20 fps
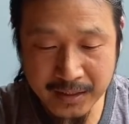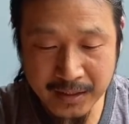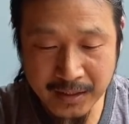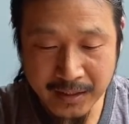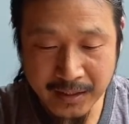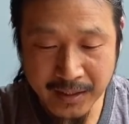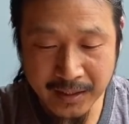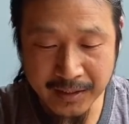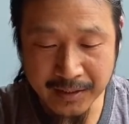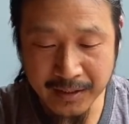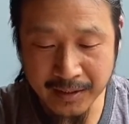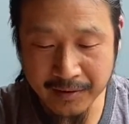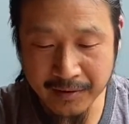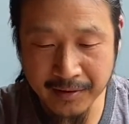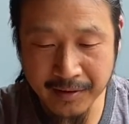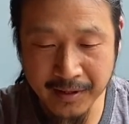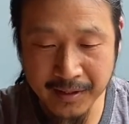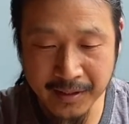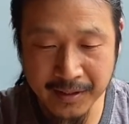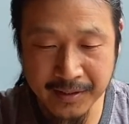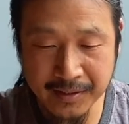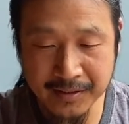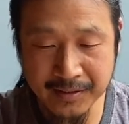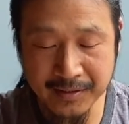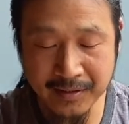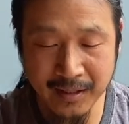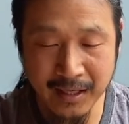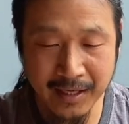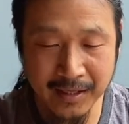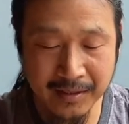another thing is
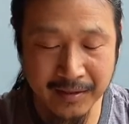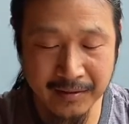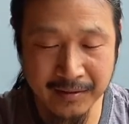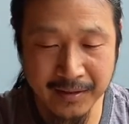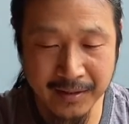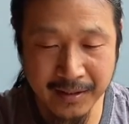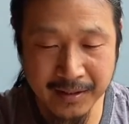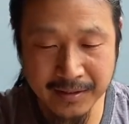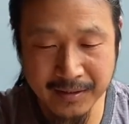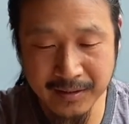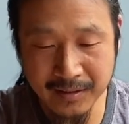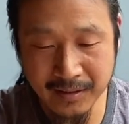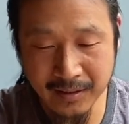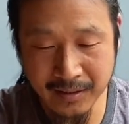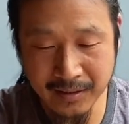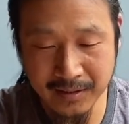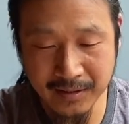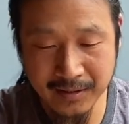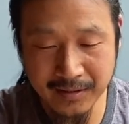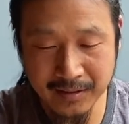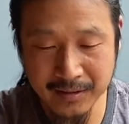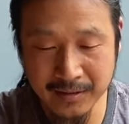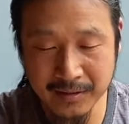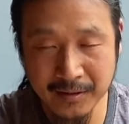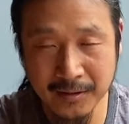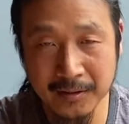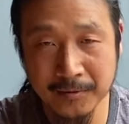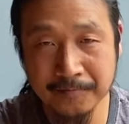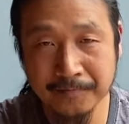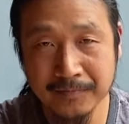like this, like
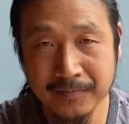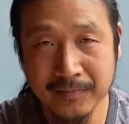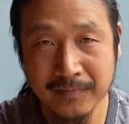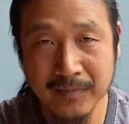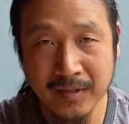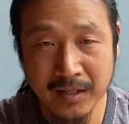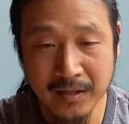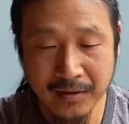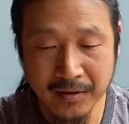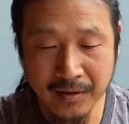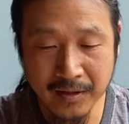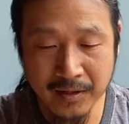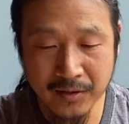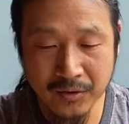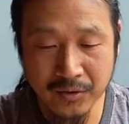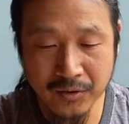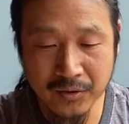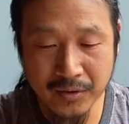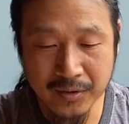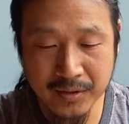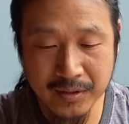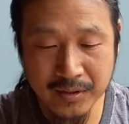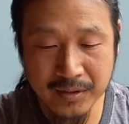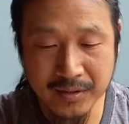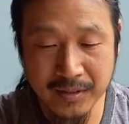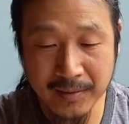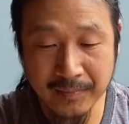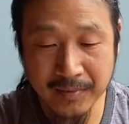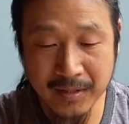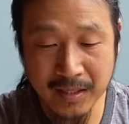the cooks
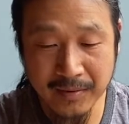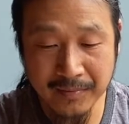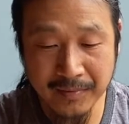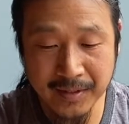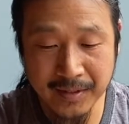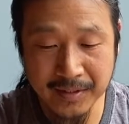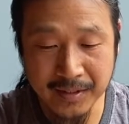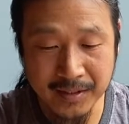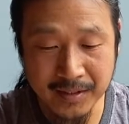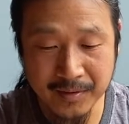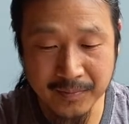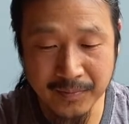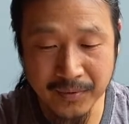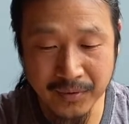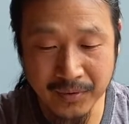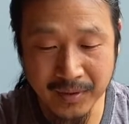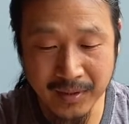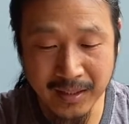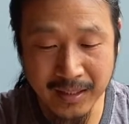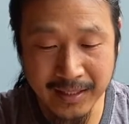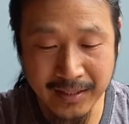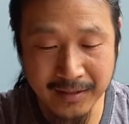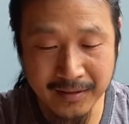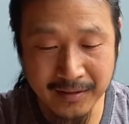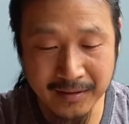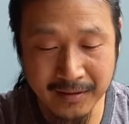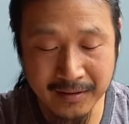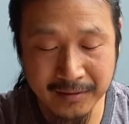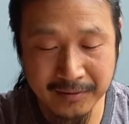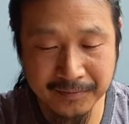sometimes they just put like
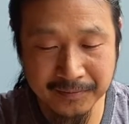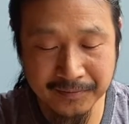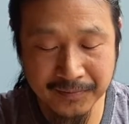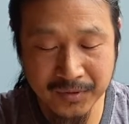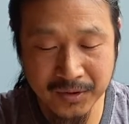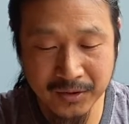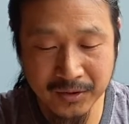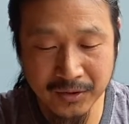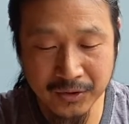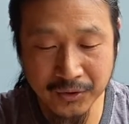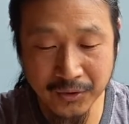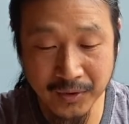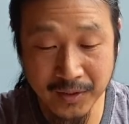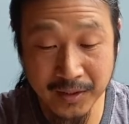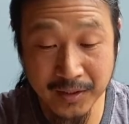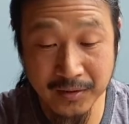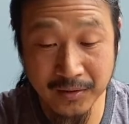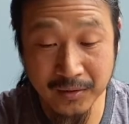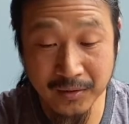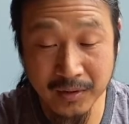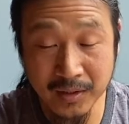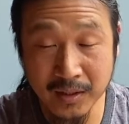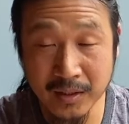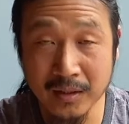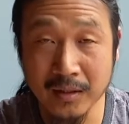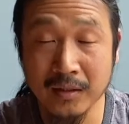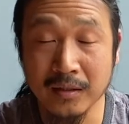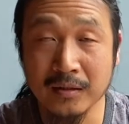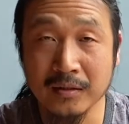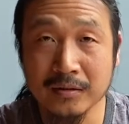too
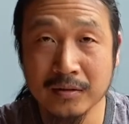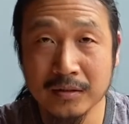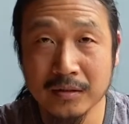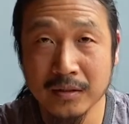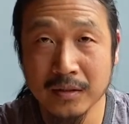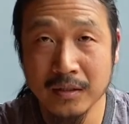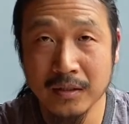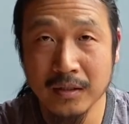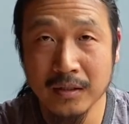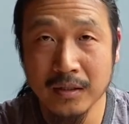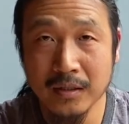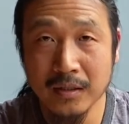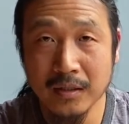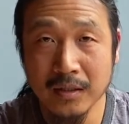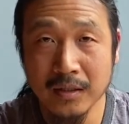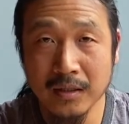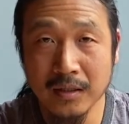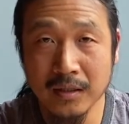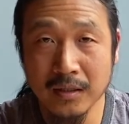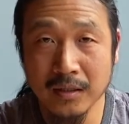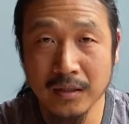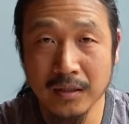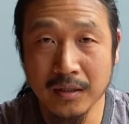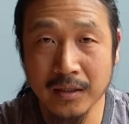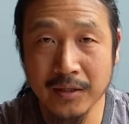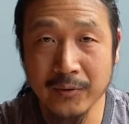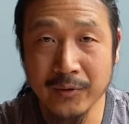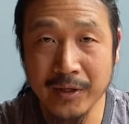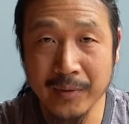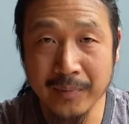little
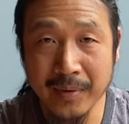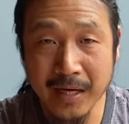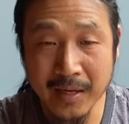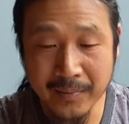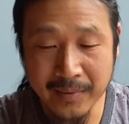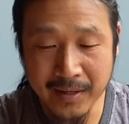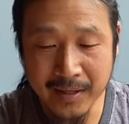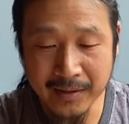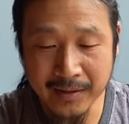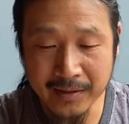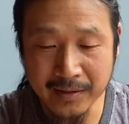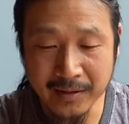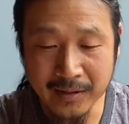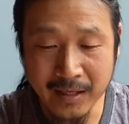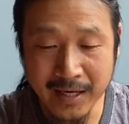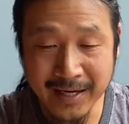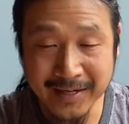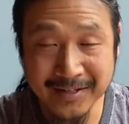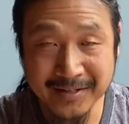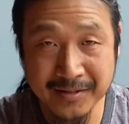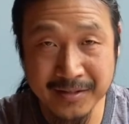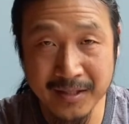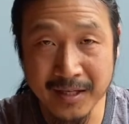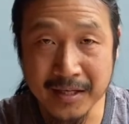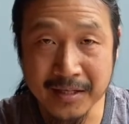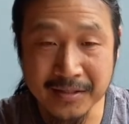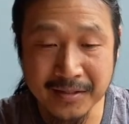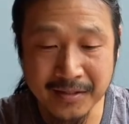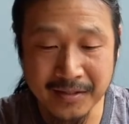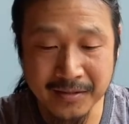green pepper and onion
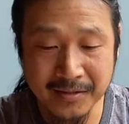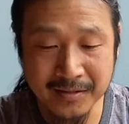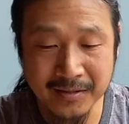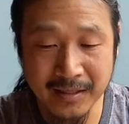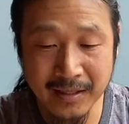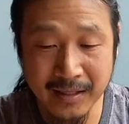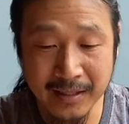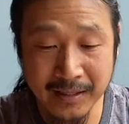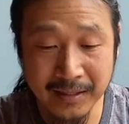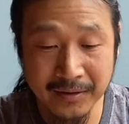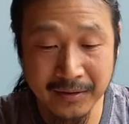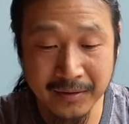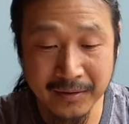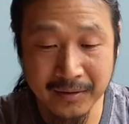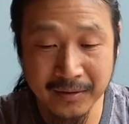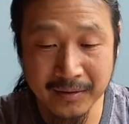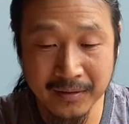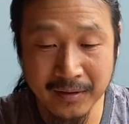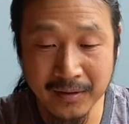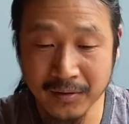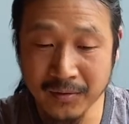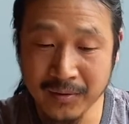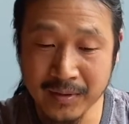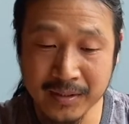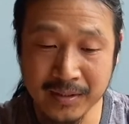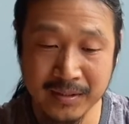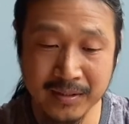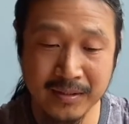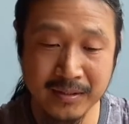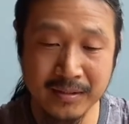slices. I
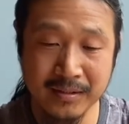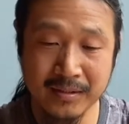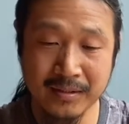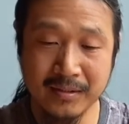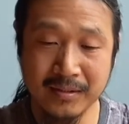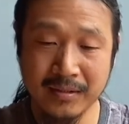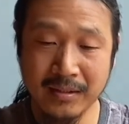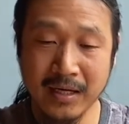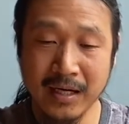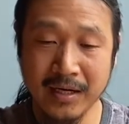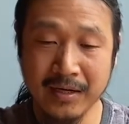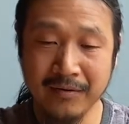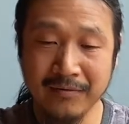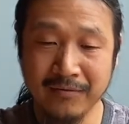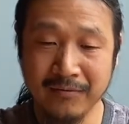always kind of